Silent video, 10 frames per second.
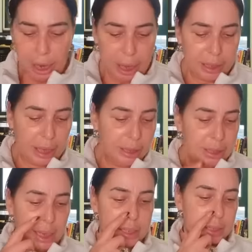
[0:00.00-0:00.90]
And then
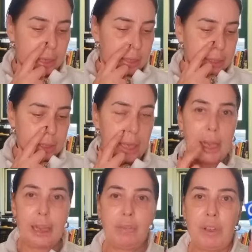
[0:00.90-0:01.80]
this is
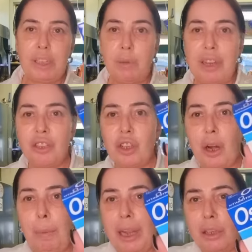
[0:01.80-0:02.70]
the vitamins
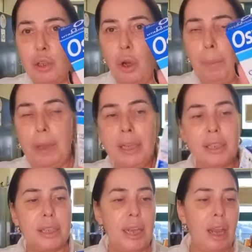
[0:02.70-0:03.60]
that I picked up.
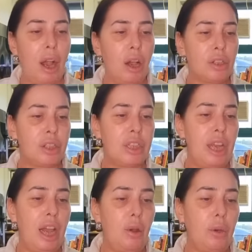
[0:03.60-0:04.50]
It's the
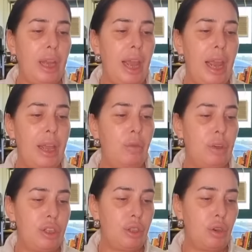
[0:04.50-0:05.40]
OsteoCare
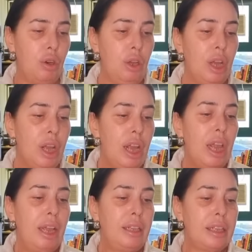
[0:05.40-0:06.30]
Original.
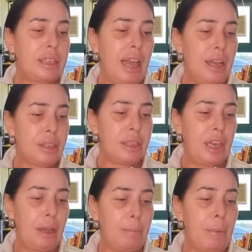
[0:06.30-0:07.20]
And there's
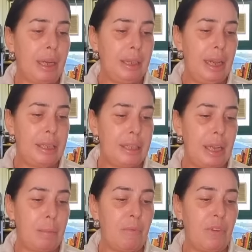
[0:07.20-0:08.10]
calcium,
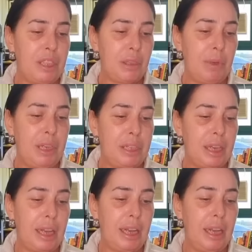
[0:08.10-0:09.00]
magnesium, vitamin
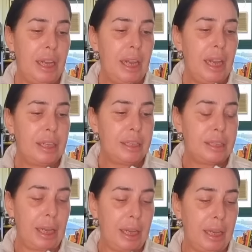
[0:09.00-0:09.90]
D and
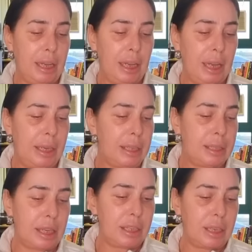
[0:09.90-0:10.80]
zinc. And it
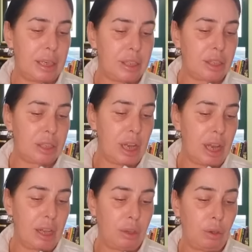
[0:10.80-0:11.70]
says that it's
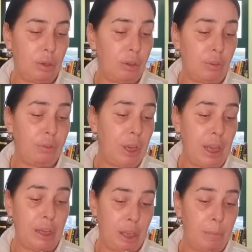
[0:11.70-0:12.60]
good for
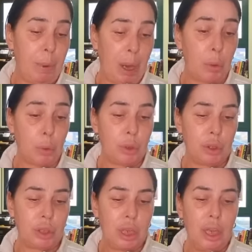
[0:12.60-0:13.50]
your
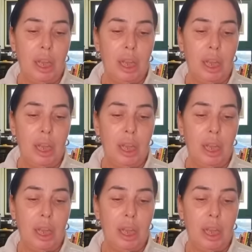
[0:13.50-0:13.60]
bones.